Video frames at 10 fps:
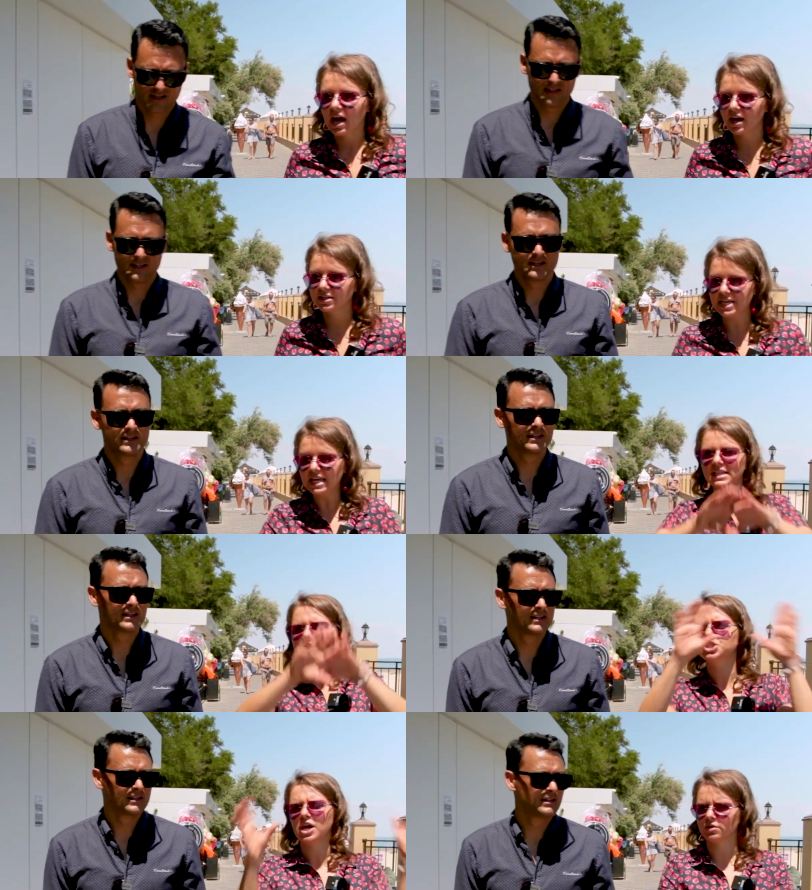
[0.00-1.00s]
Speaker 1: uh, take it
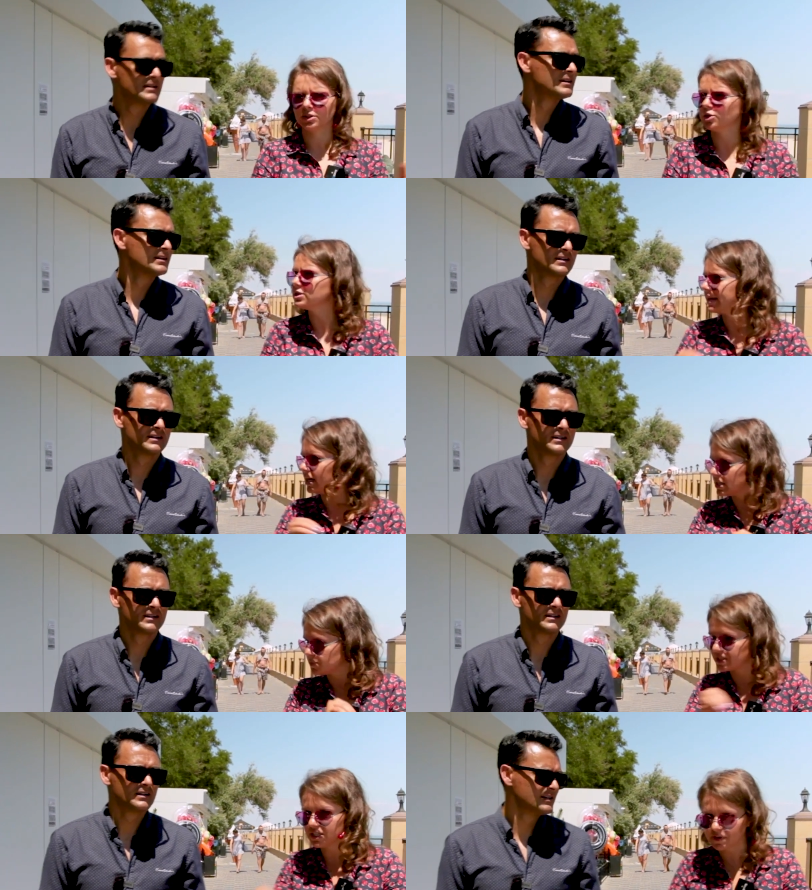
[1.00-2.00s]
in general, don't like in a
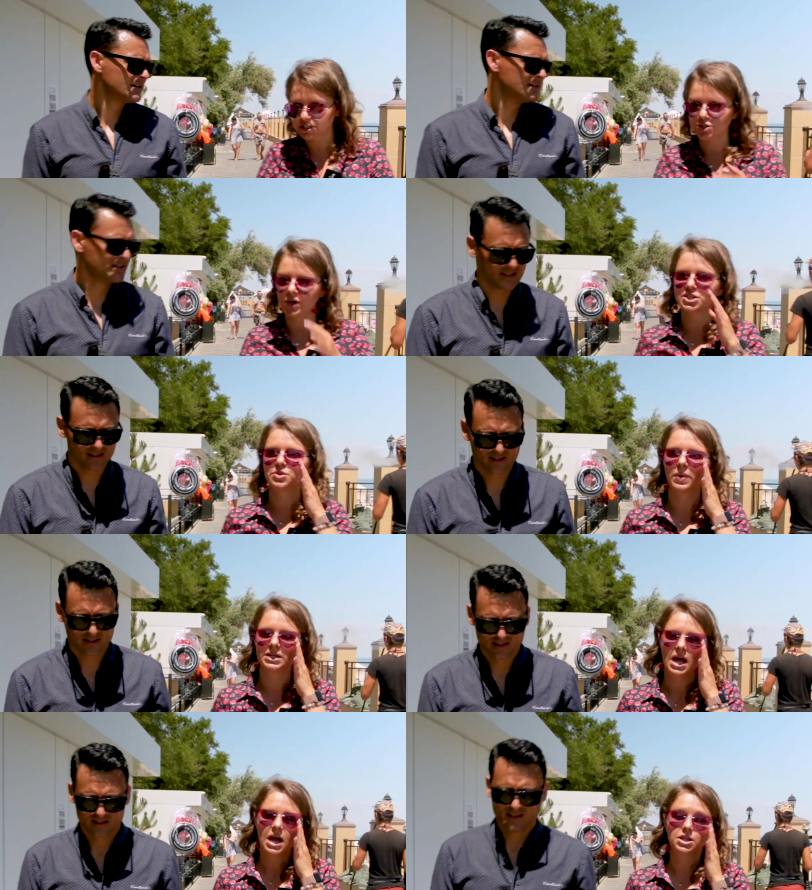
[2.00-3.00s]
specific situation.
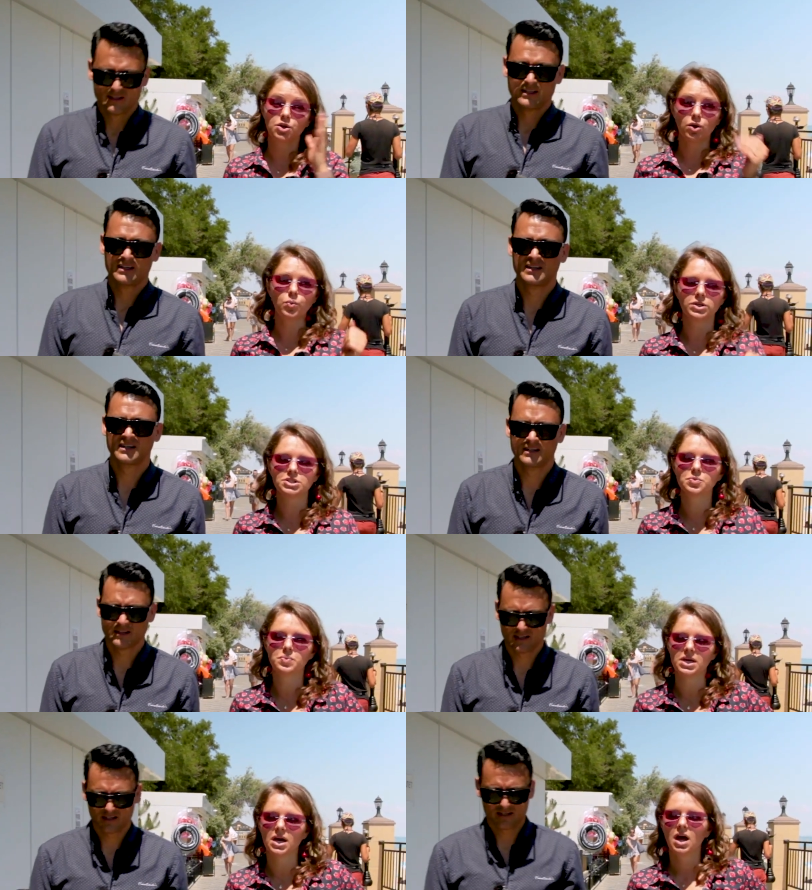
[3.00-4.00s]
But the girl want to
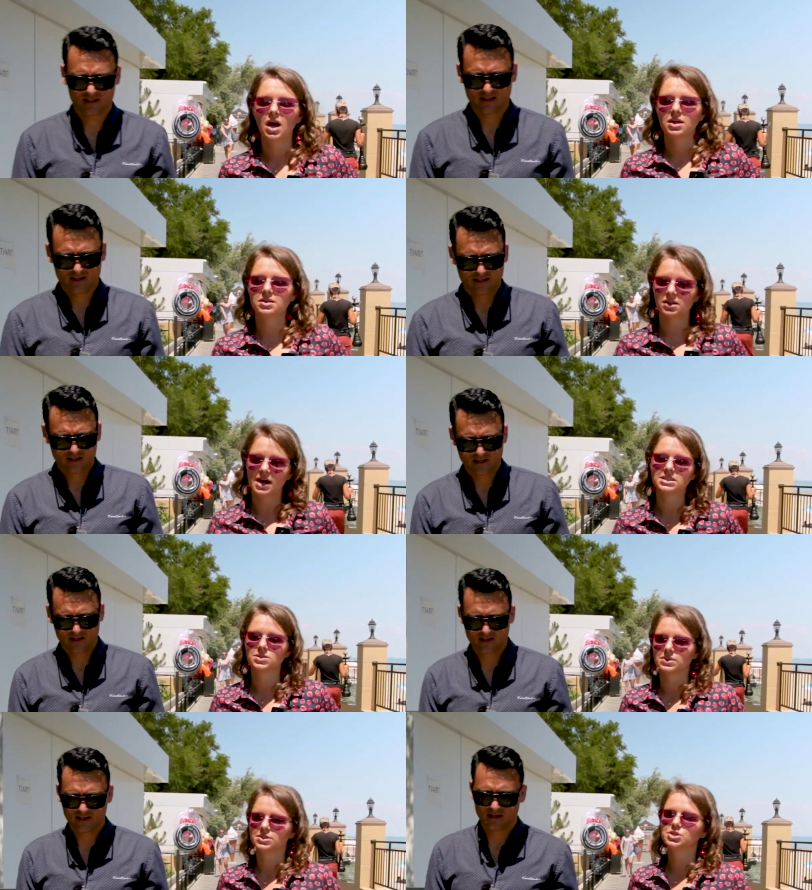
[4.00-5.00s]
be the last
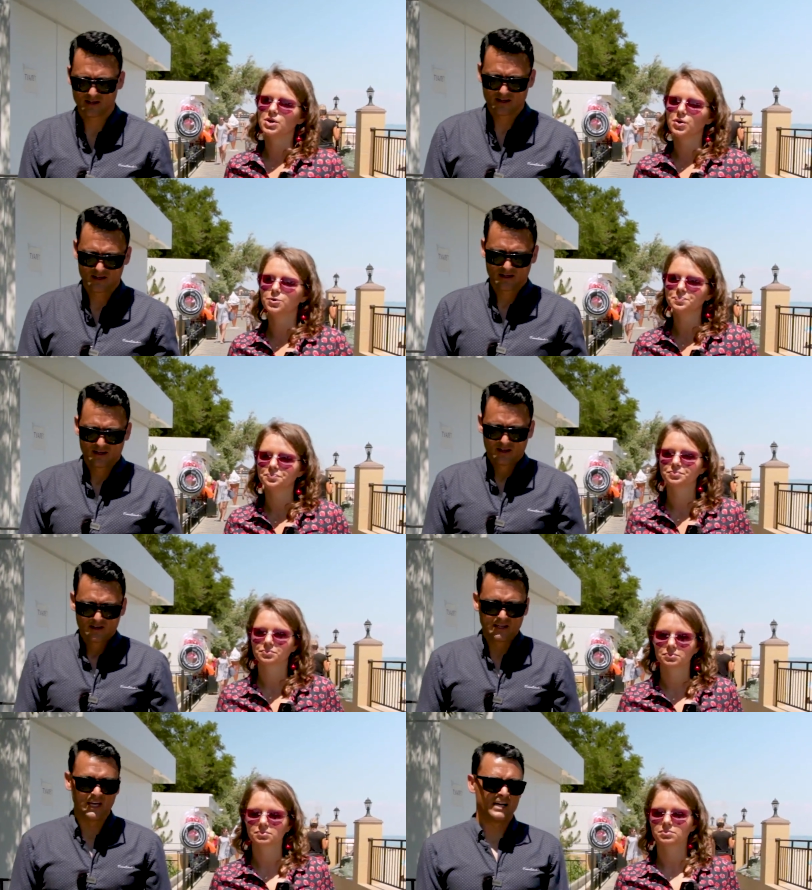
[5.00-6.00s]
one. So
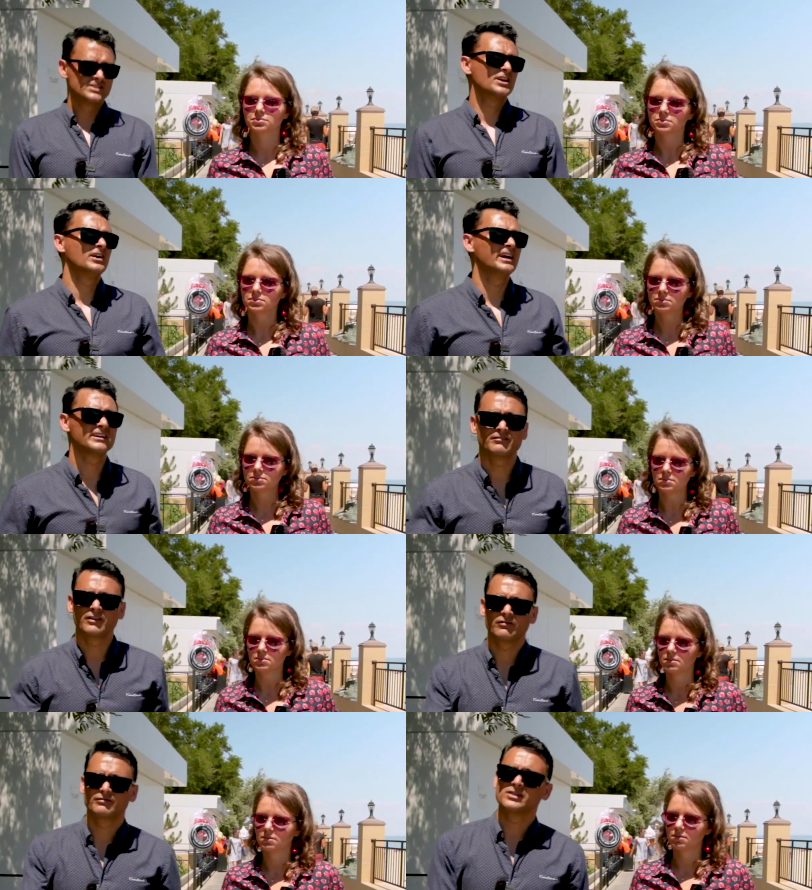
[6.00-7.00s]
Speaker 2: yeah, so. It,
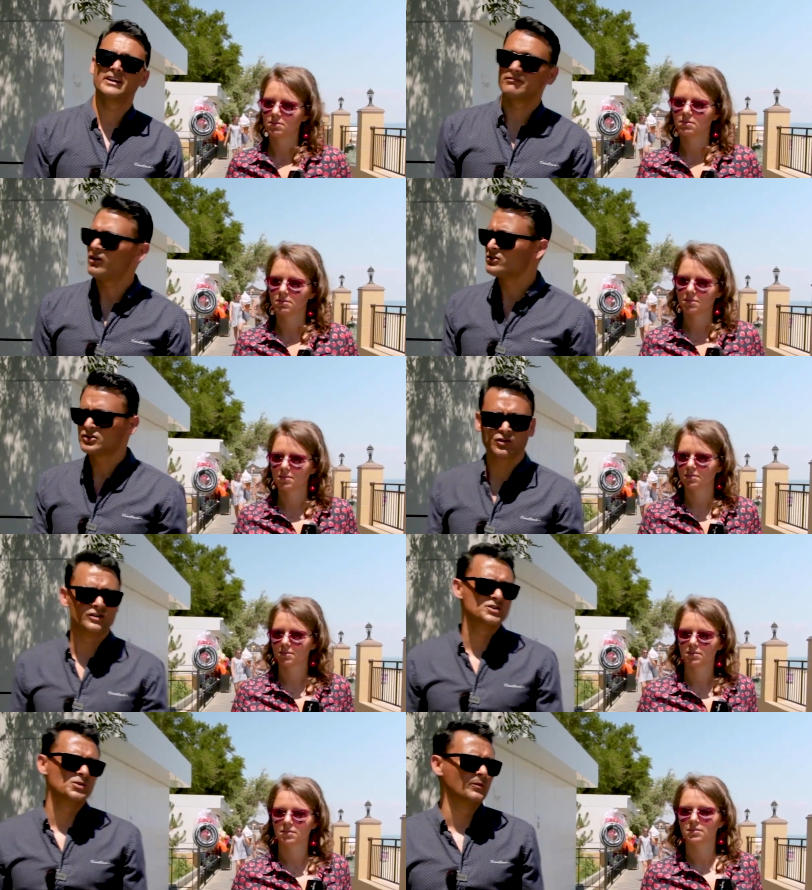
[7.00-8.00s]
long
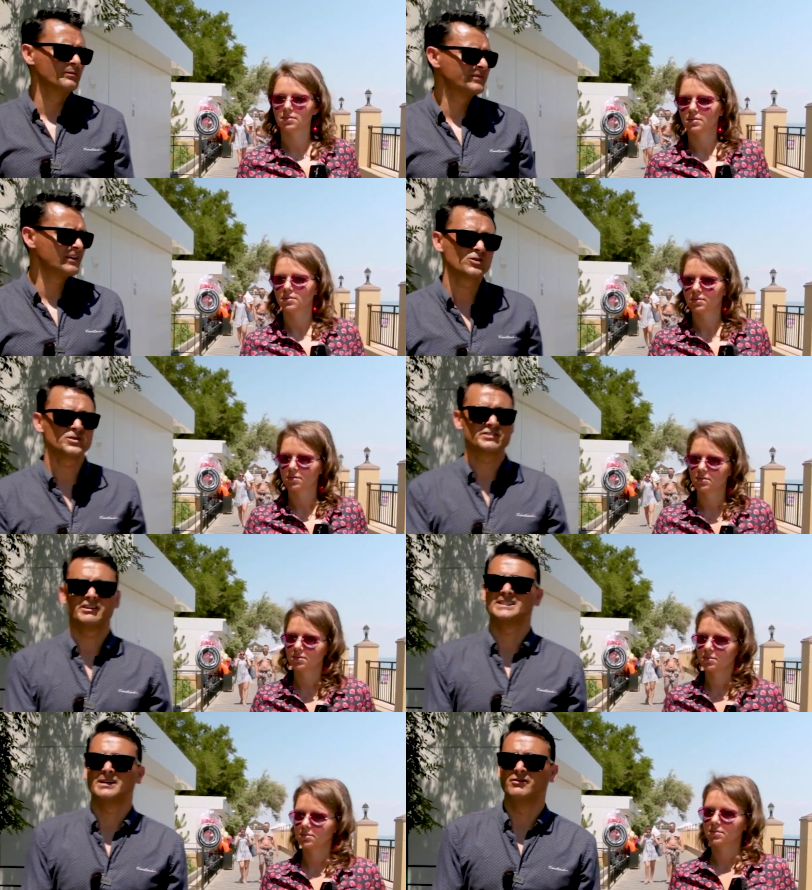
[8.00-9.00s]
story short, of course there
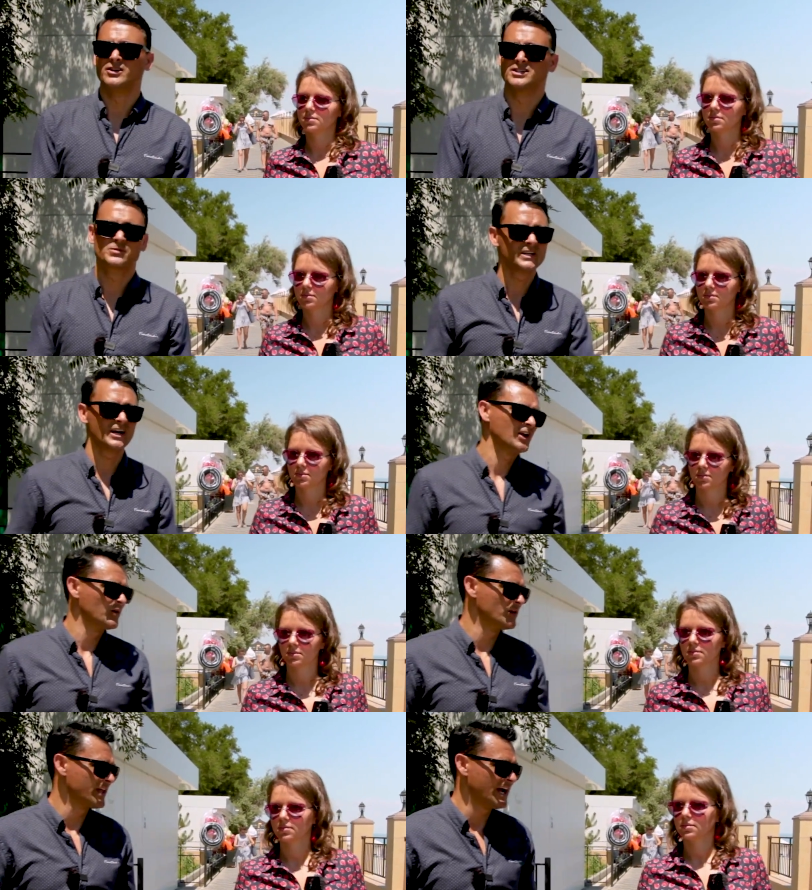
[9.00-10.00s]
are some virgins. We don't know
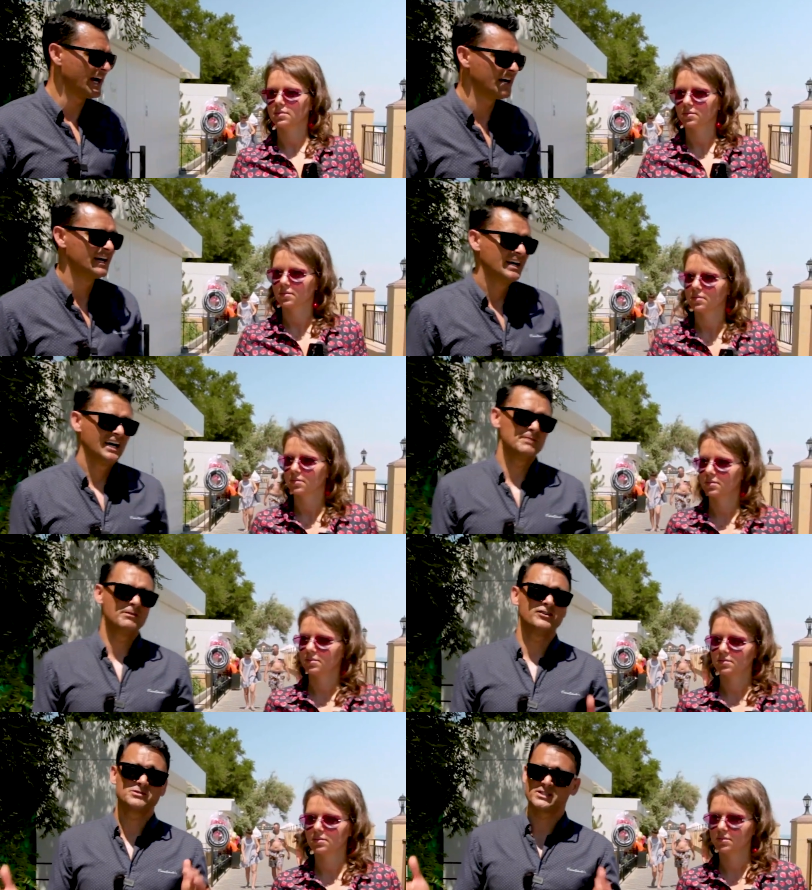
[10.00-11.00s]
where they are. Um,
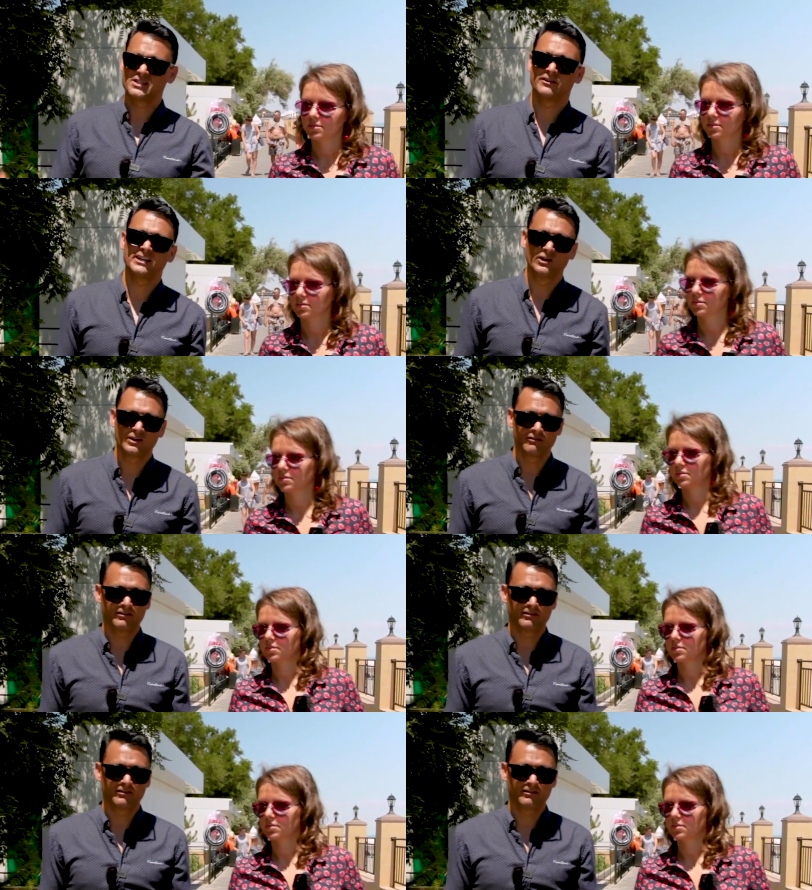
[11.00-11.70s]
if you're specifically looking